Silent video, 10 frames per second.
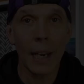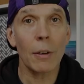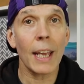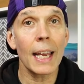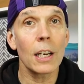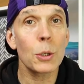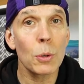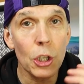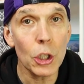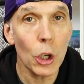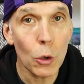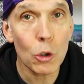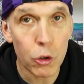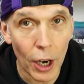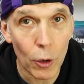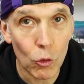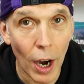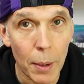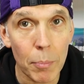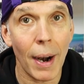Now, Kailas was a new trail
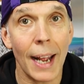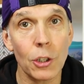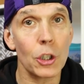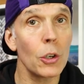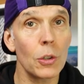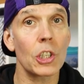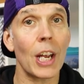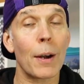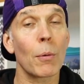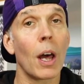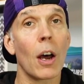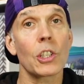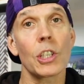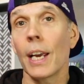running brand to the channel last